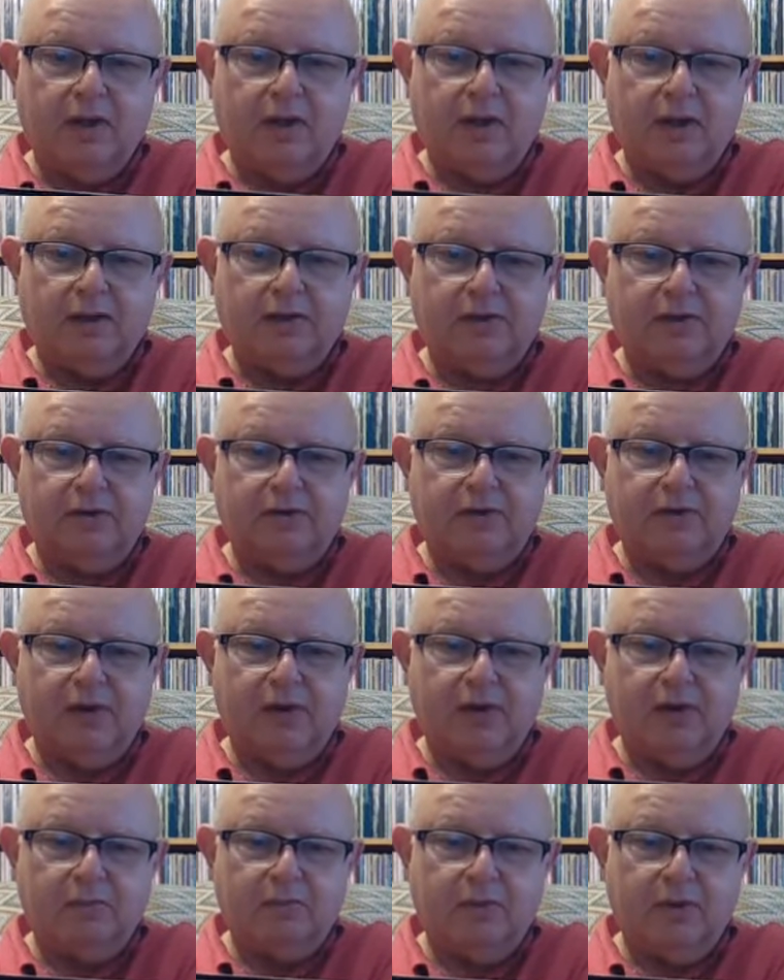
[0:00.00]
At this
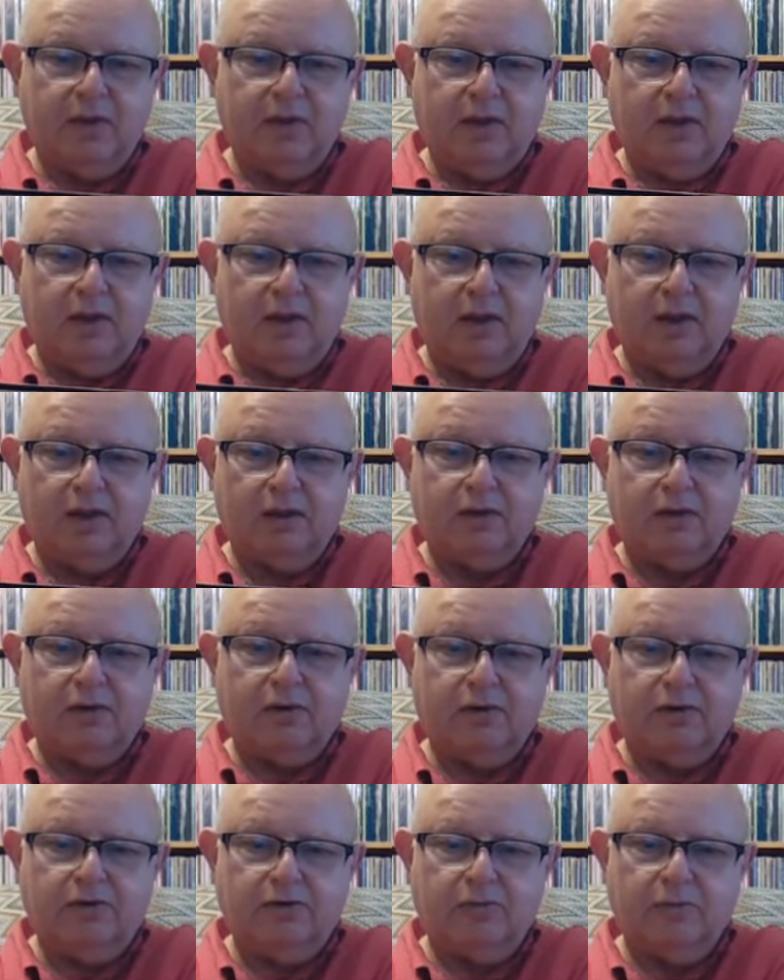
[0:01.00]
time, he had
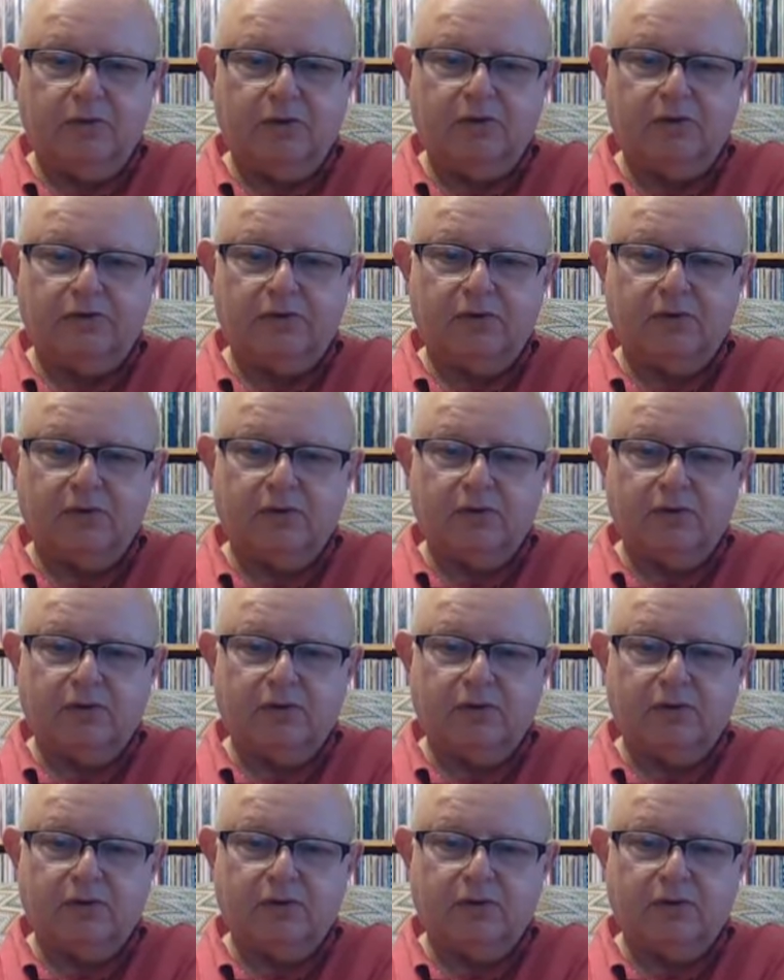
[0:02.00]
Chris Mercer